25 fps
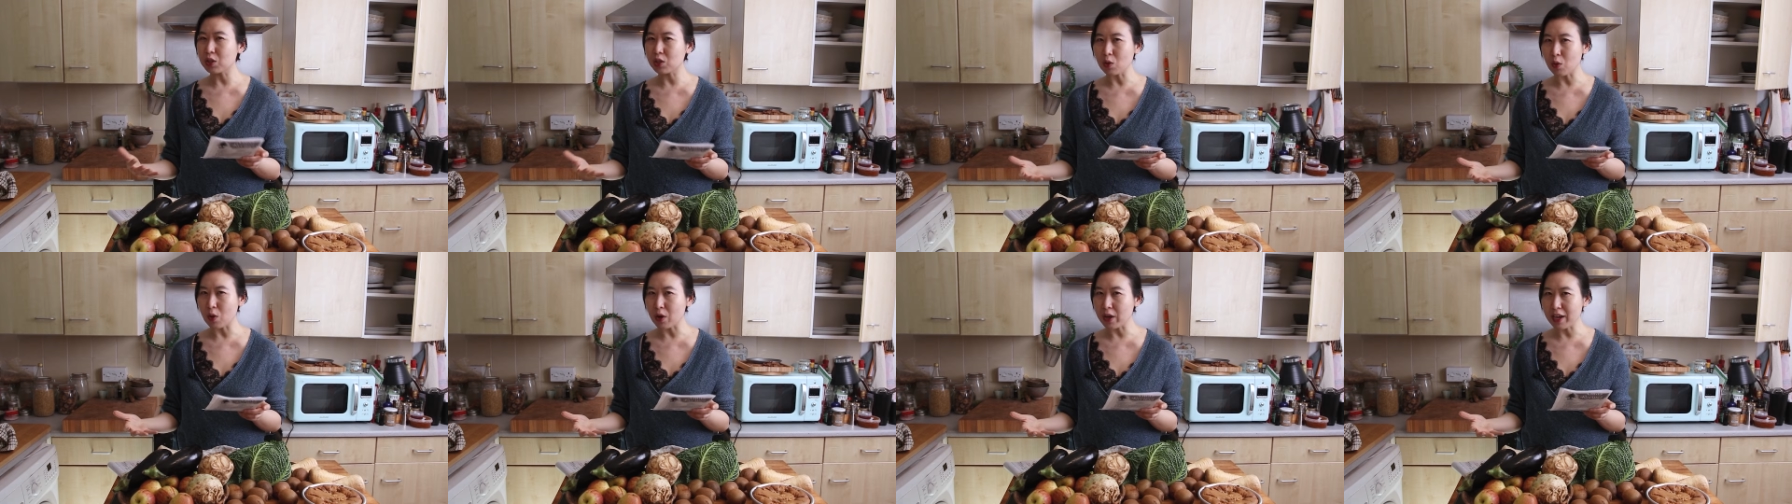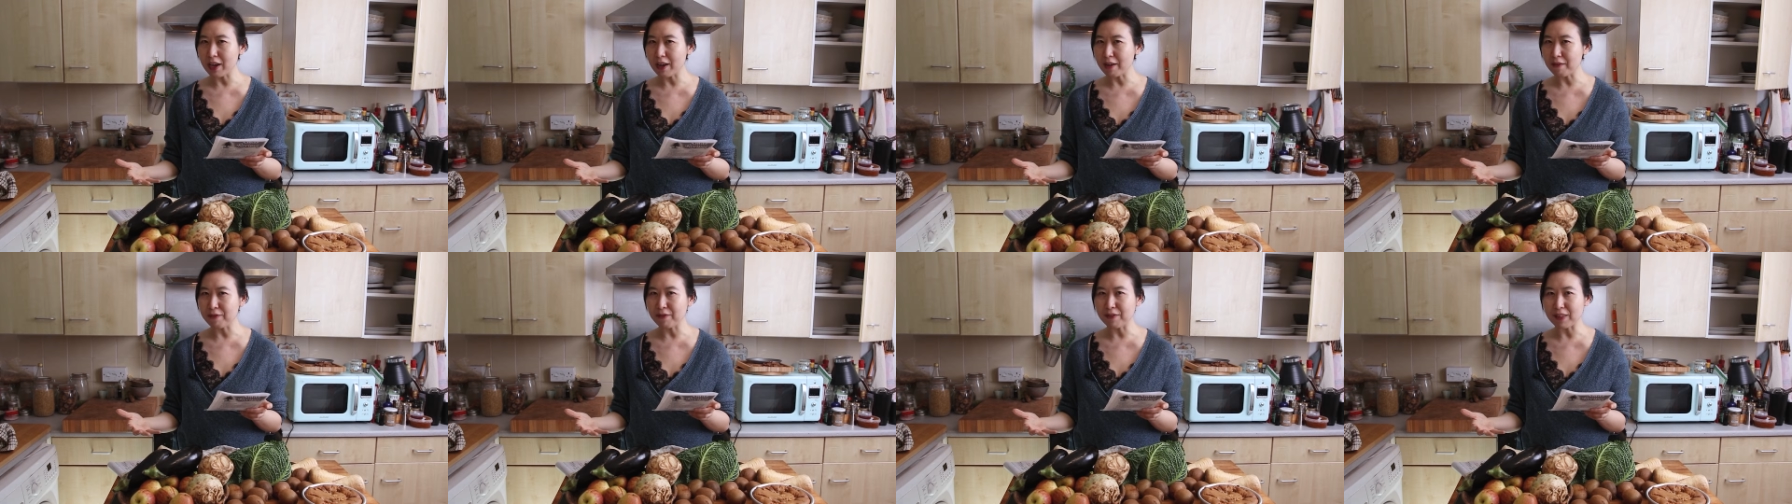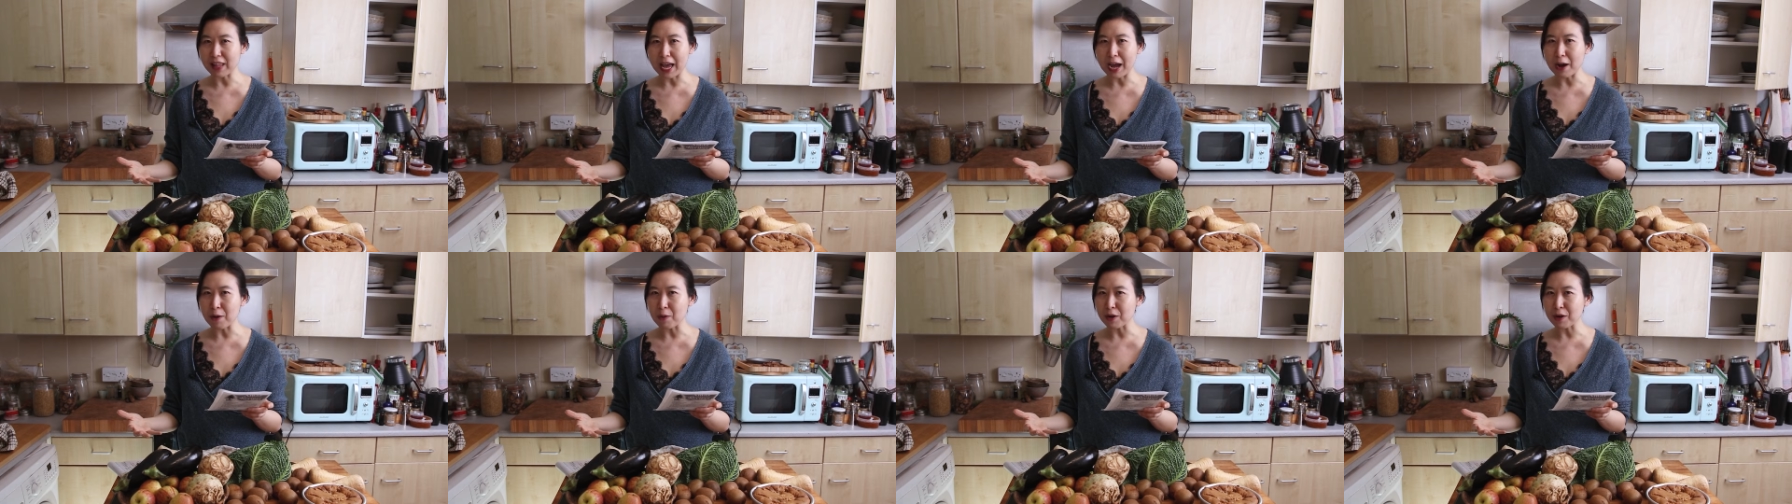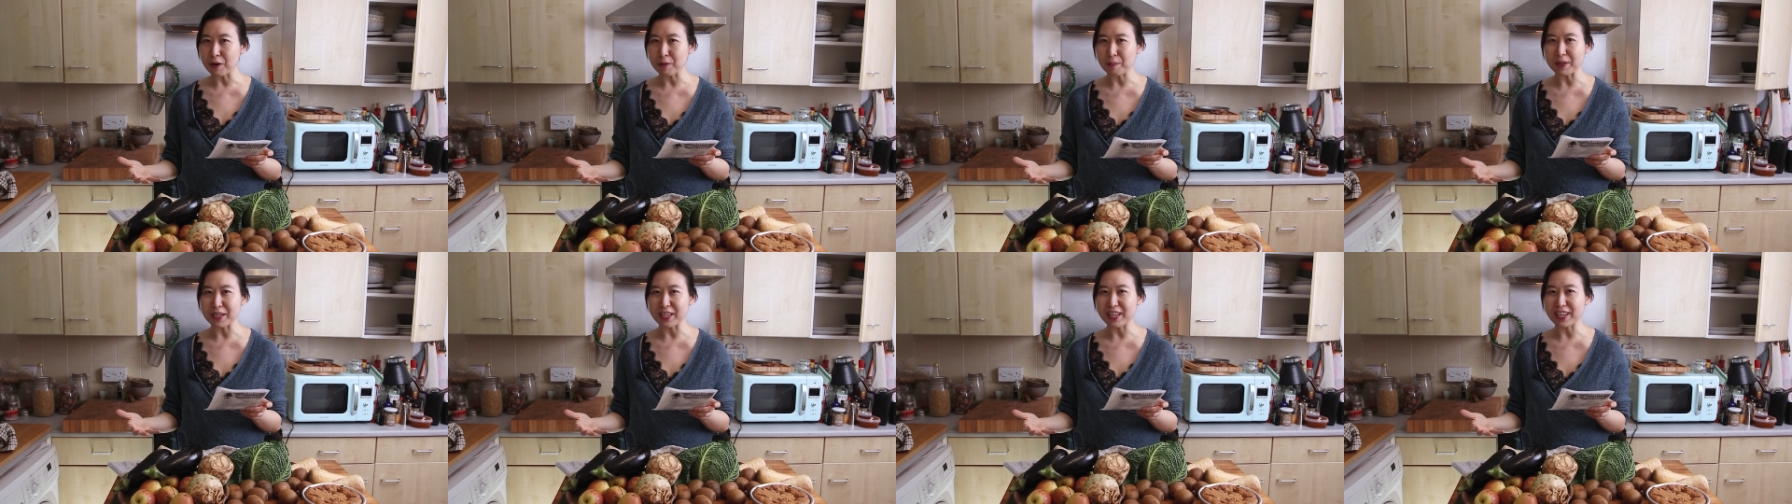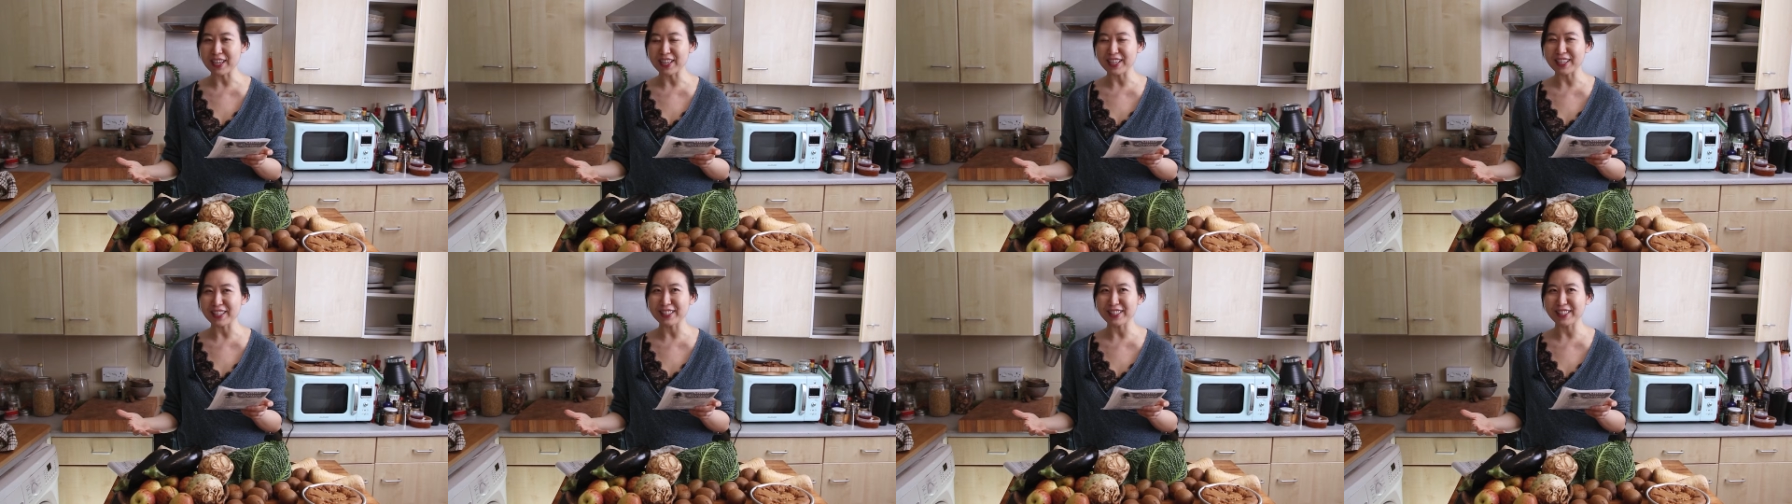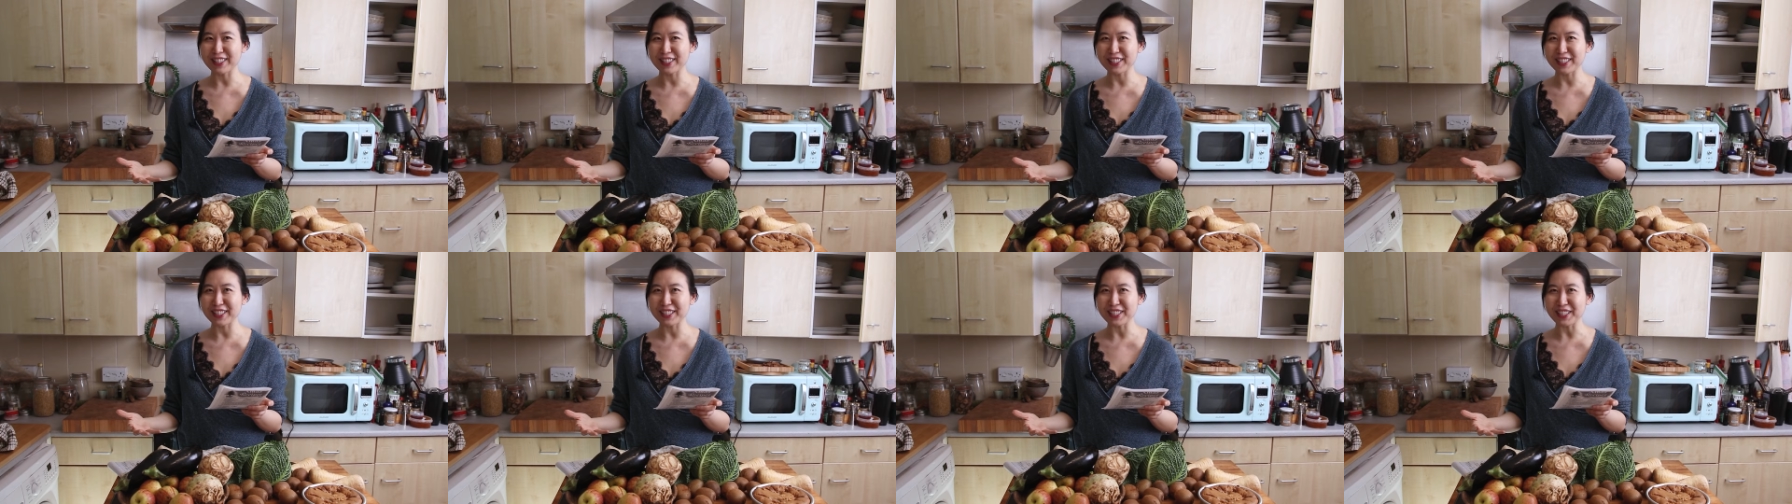soya flour,
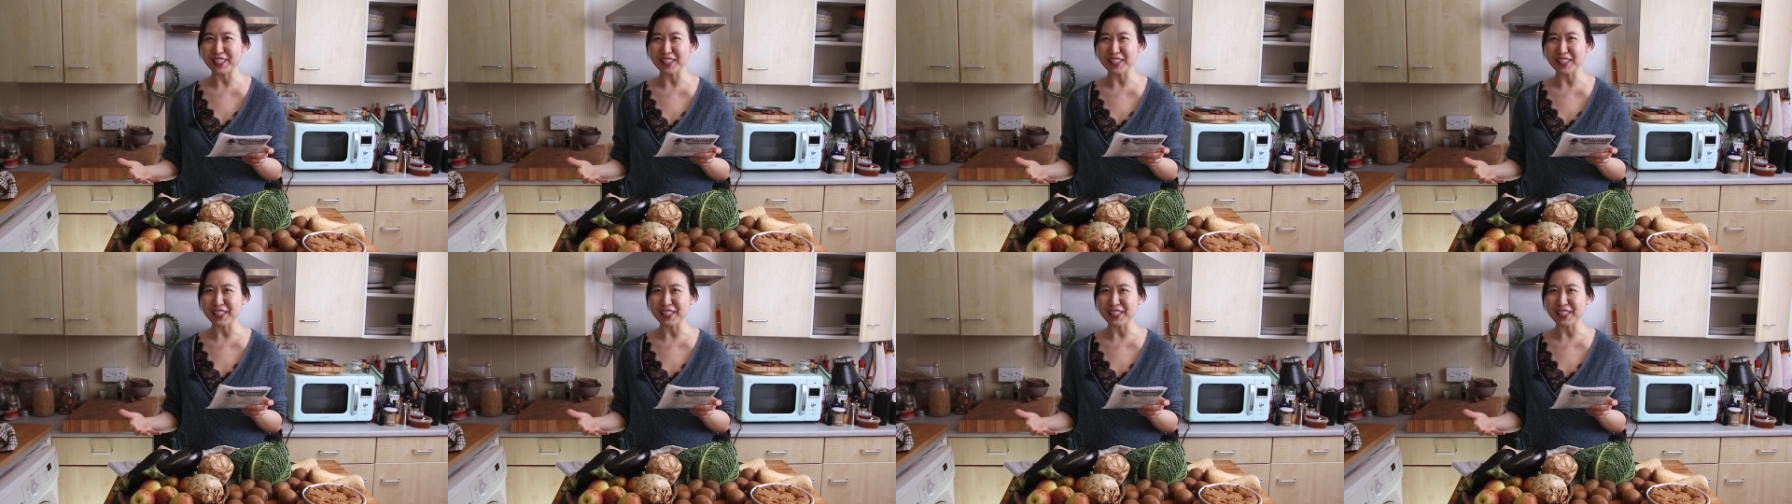because